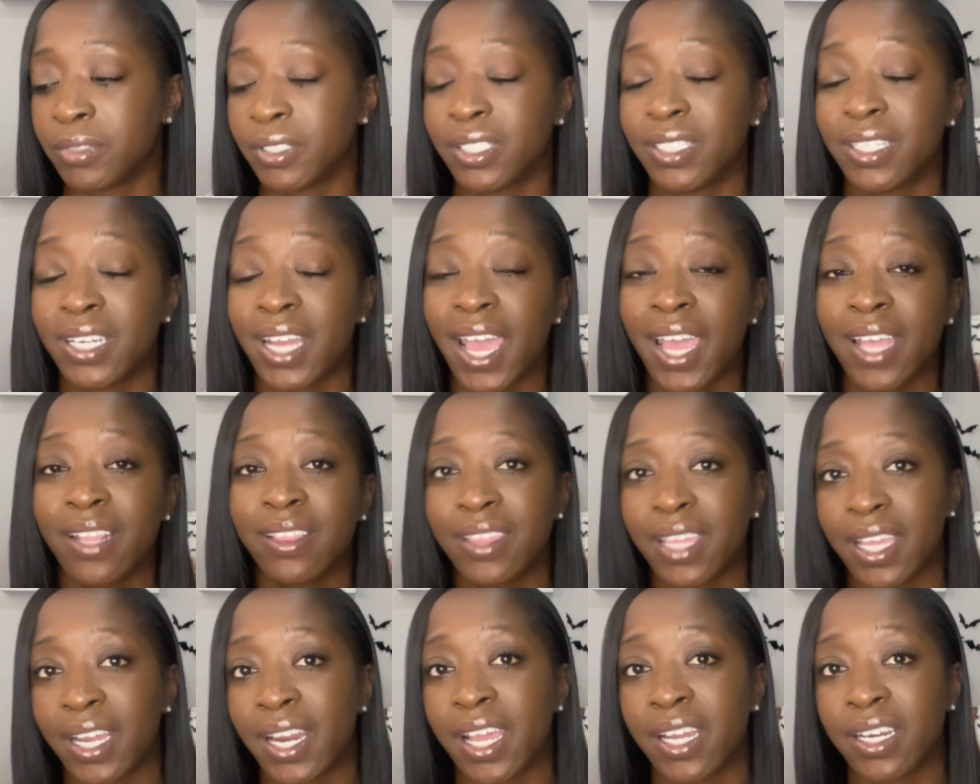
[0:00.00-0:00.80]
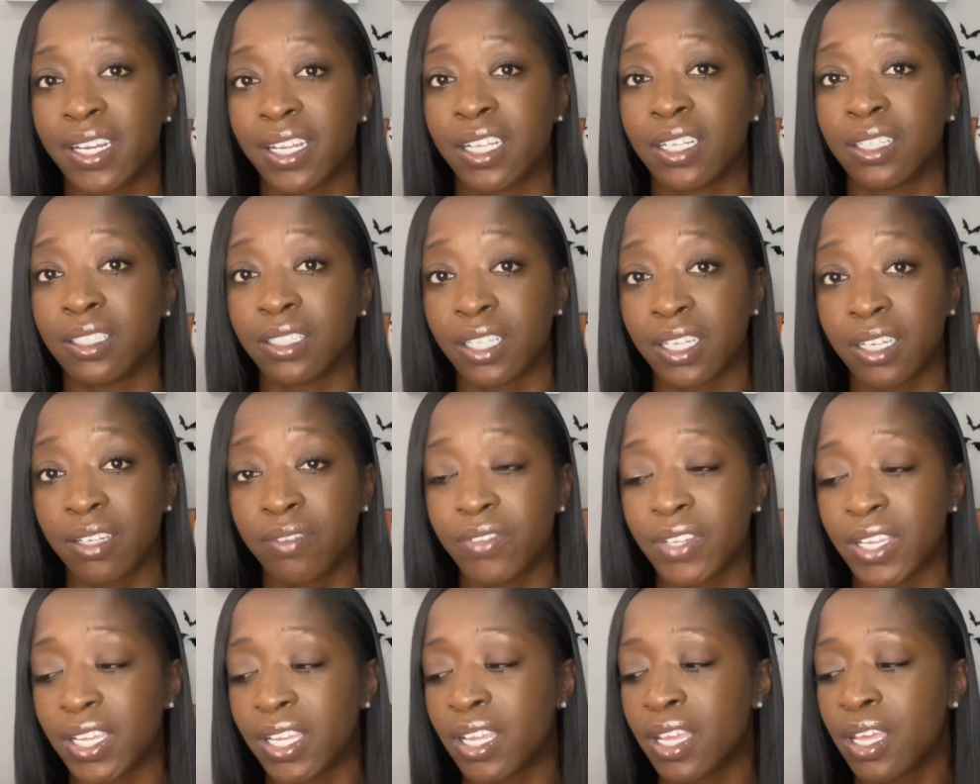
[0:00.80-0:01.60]
Not that I didn't love
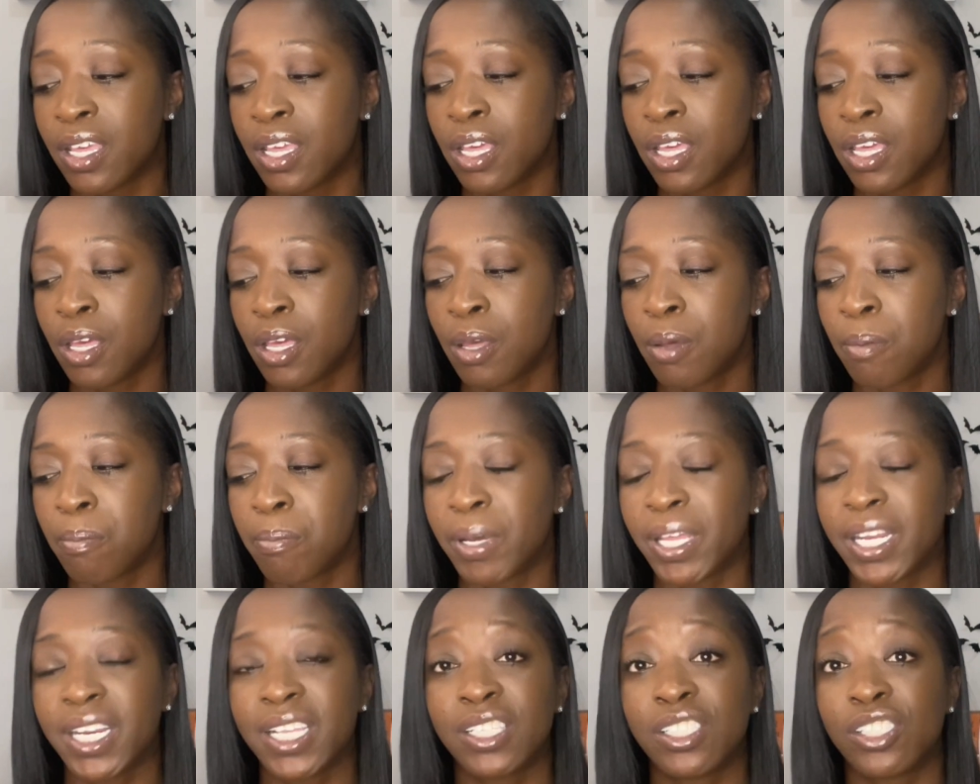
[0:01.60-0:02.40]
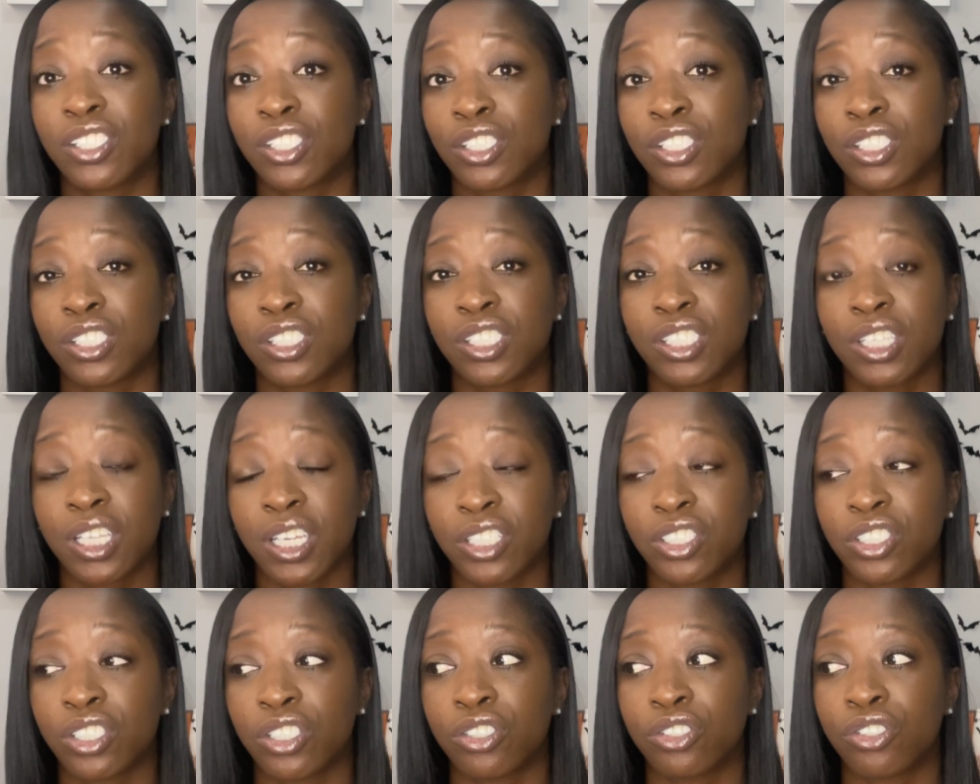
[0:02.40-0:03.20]
it, but it's
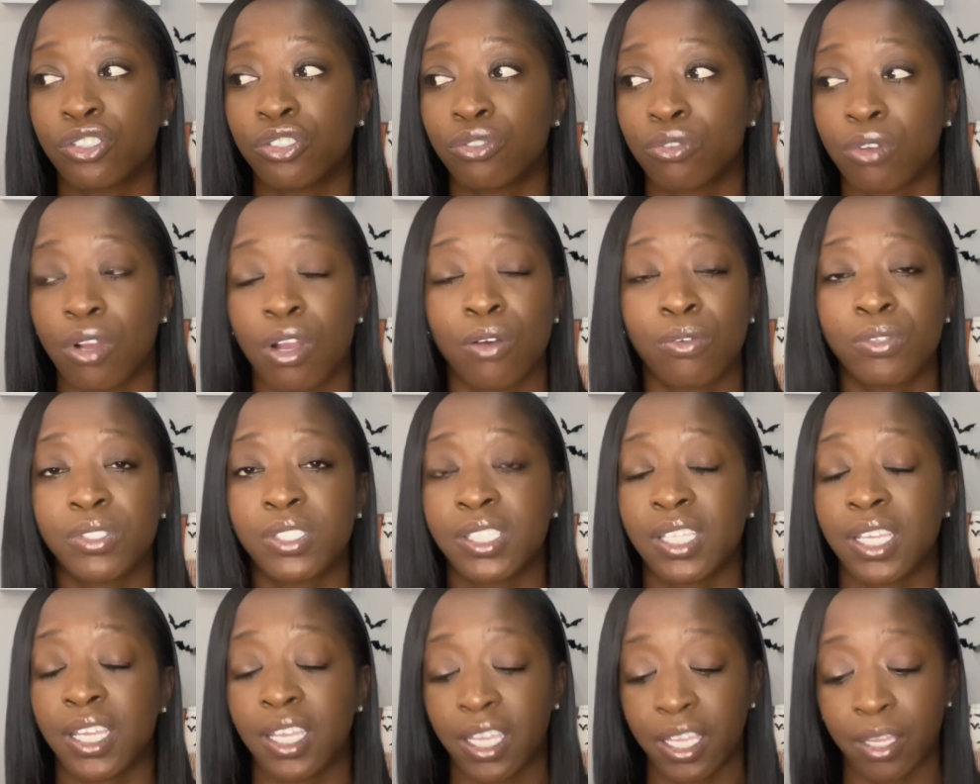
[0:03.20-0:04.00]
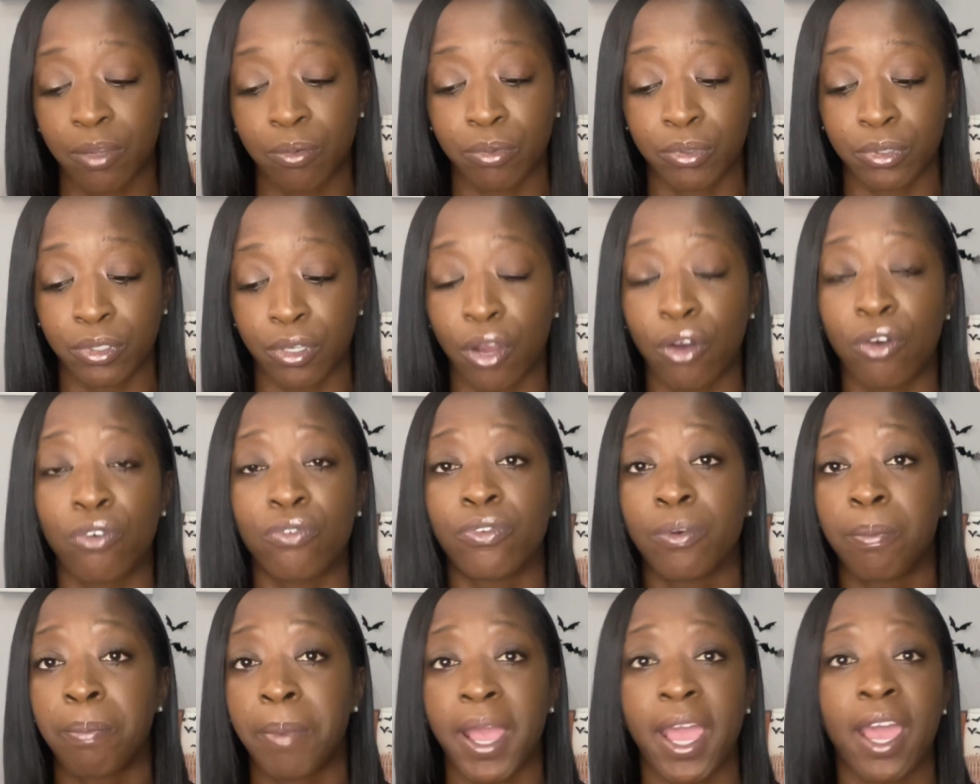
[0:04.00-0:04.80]
such a strong scent. It will
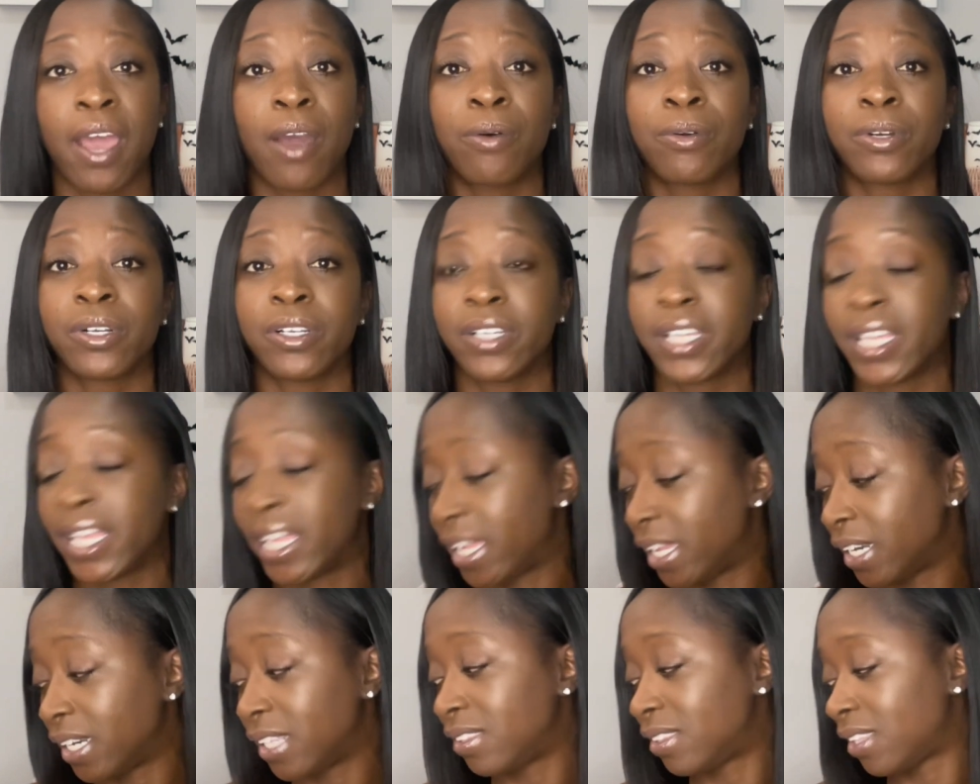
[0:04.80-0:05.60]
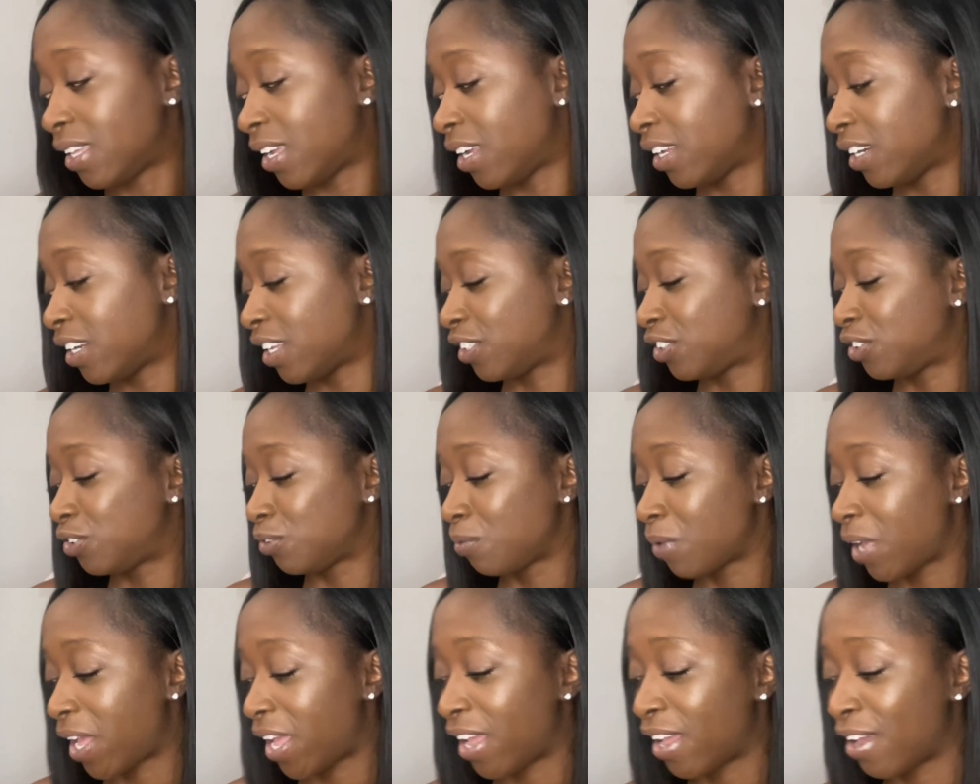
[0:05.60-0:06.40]
overpower anything that
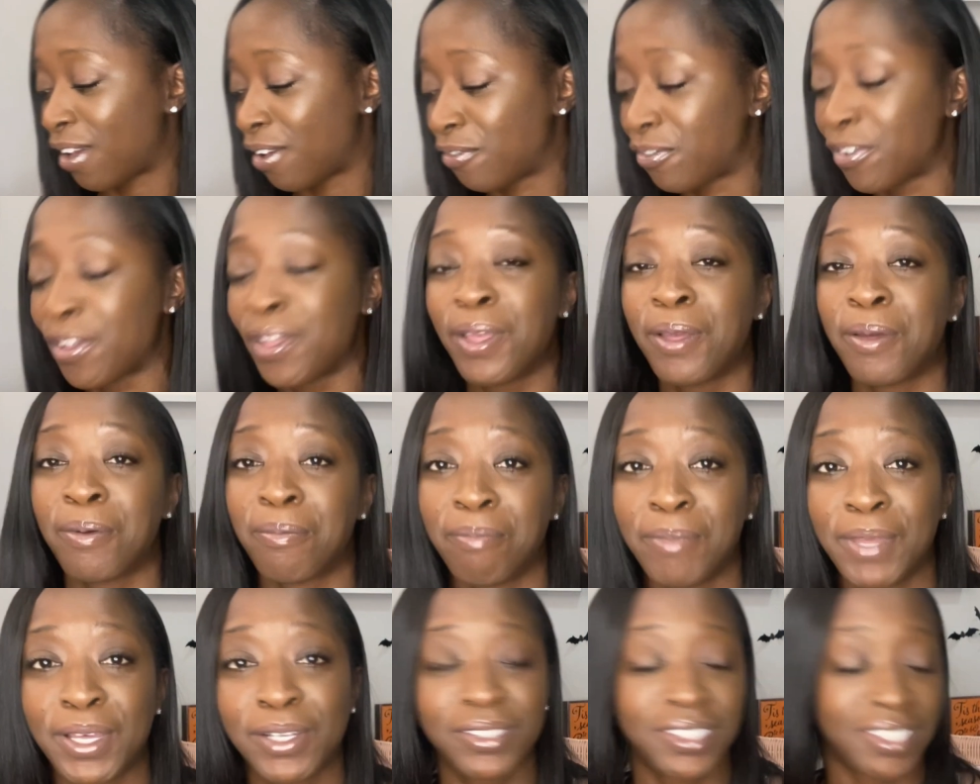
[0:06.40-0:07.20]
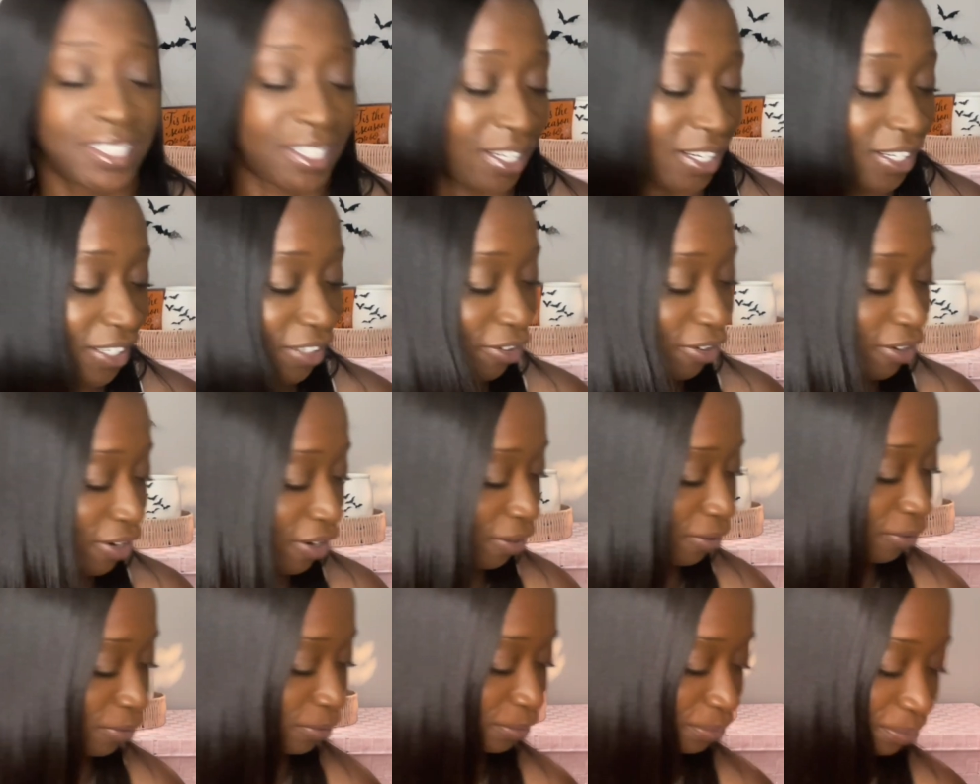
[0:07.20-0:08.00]
you have melted in your
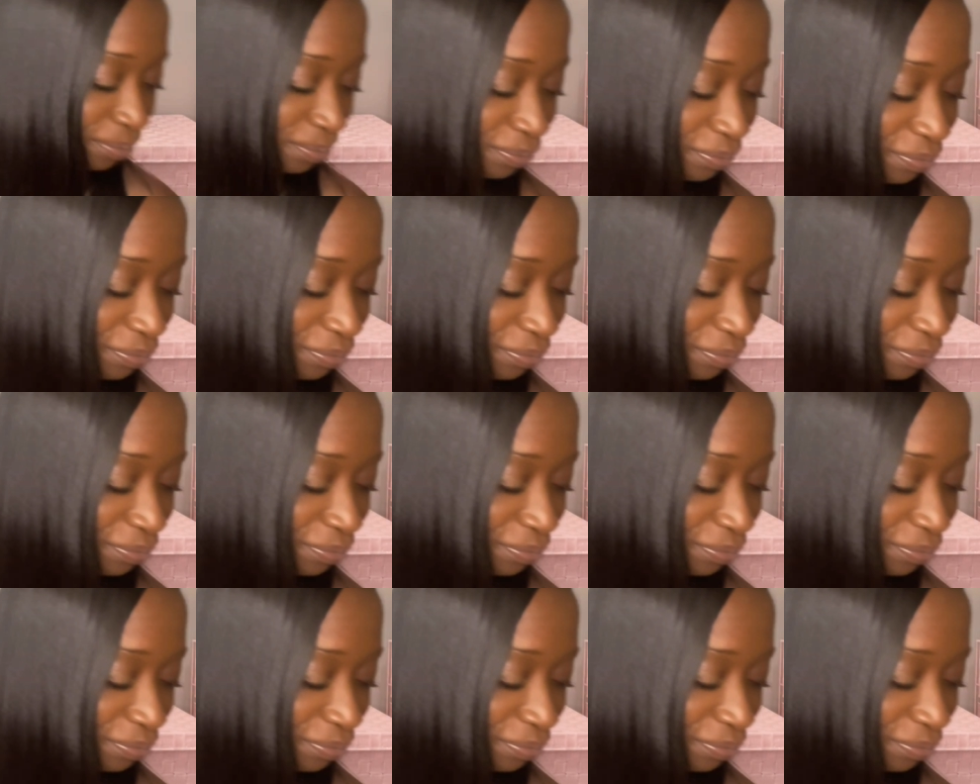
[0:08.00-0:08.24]
home.